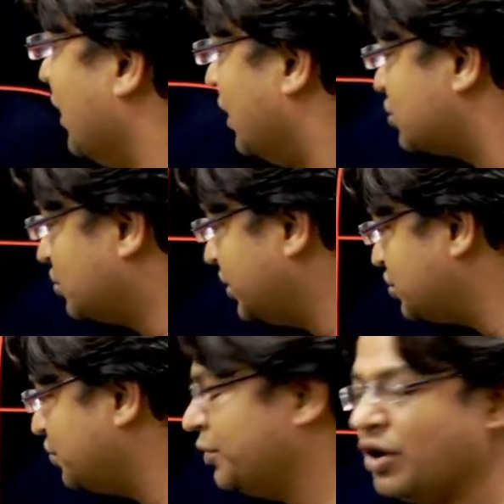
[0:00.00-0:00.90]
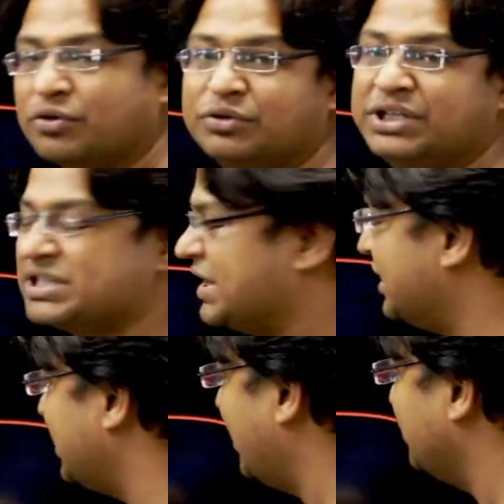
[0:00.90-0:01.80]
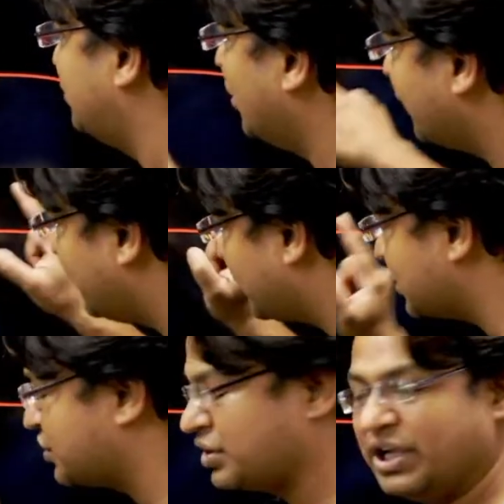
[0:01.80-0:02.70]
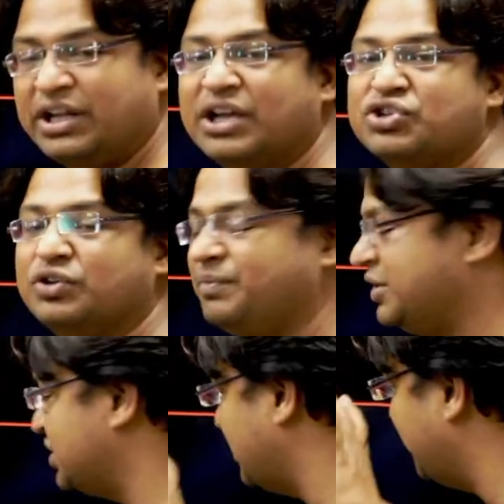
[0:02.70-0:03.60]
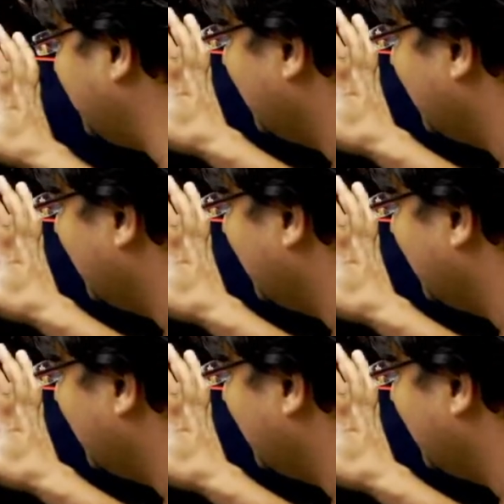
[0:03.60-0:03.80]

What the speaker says: students who belong to this area, your focus area should be JEE Main,